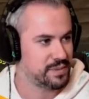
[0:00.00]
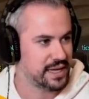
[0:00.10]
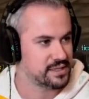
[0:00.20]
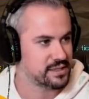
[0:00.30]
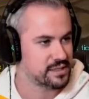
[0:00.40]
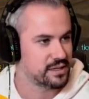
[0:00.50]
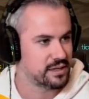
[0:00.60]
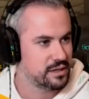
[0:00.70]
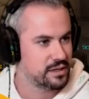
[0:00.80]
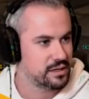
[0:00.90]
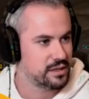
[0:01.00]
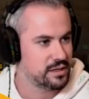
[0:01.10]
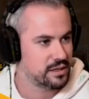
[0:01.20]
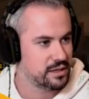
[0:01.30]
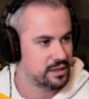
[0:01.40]
places. Let's
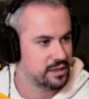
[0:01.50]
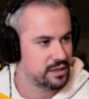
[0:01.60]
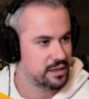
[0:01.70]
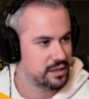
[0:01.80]
go. Find it.